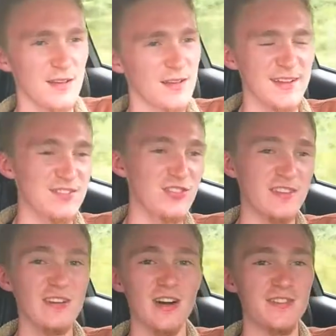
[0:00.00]
It's
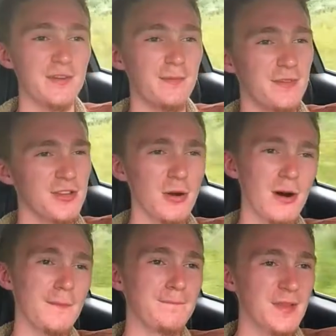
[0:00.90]
just awesome. You know
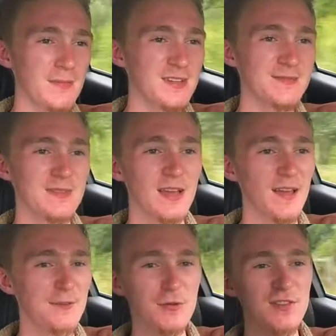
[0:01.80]
what? I mean,
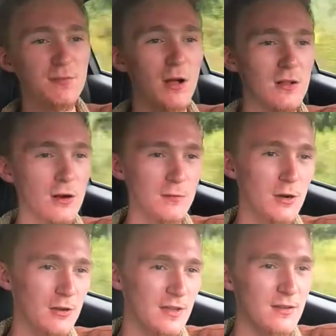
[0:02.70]
if you're in the small car
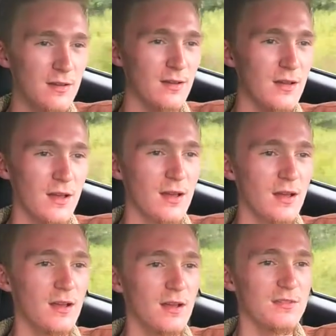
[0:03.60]
market,
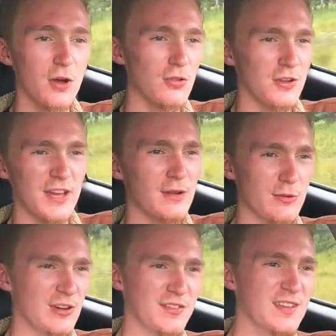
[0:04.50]
don't look
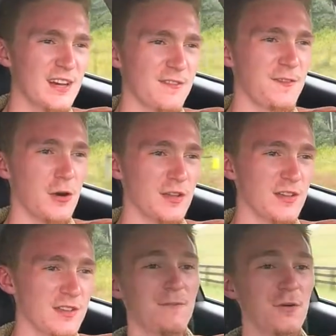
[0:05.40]
anywhere else. Get a
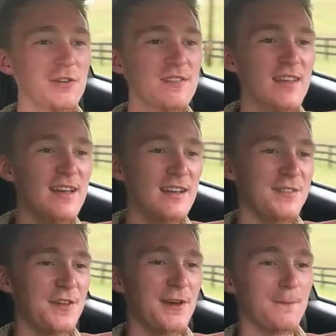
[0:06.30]
Focus. Before you say
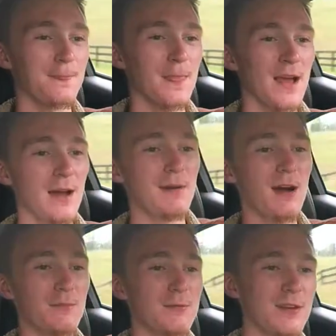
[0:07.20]
anything
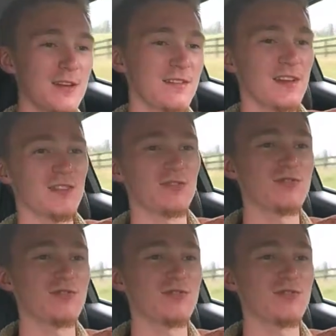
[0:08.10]
about me being a dangerous